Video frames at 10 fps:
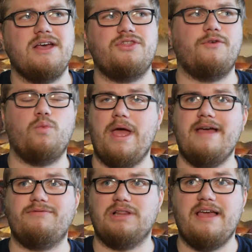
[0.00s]
the way
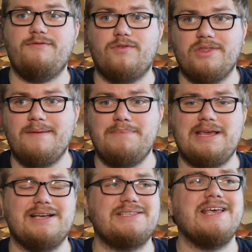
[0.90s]
of life for them
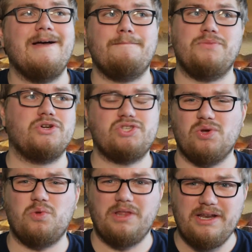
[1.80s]
because there's
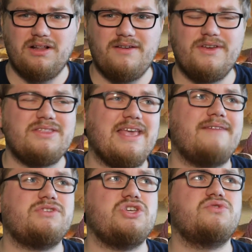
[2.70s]
so little of it. They
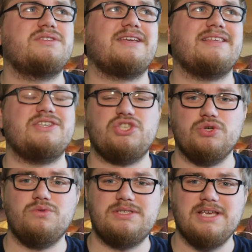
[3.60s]
have to use like these
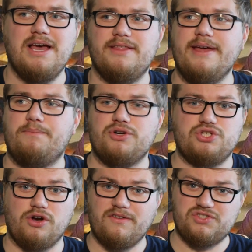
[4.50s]
suits that
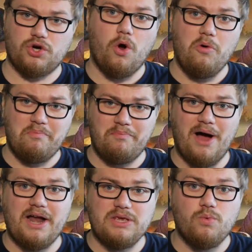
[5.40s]
preserves your own
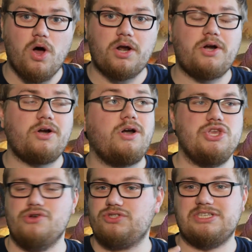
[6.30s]
body water.
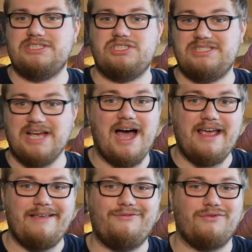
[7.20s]
You'll just
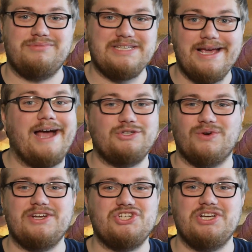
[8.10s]
die from
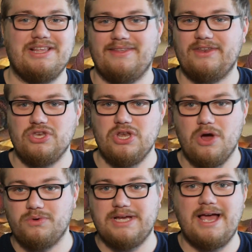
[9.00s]
dehydration in like
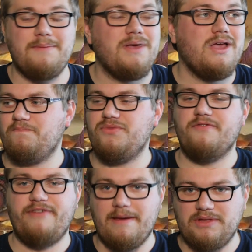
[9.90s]
no time. The
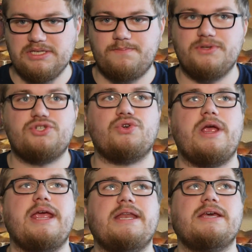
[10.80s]
family is
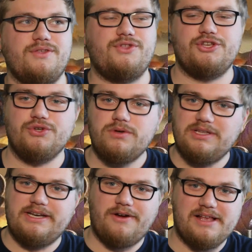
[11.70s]
betrayed. The Duke
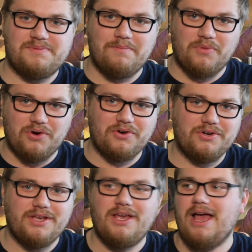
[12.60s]
Leto has been
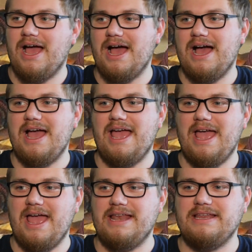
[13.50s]
murdered.
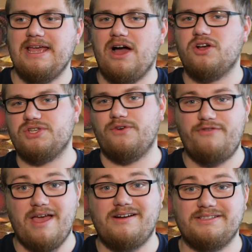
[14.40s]
And also
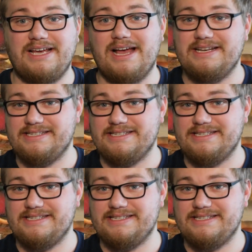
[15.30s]
failed an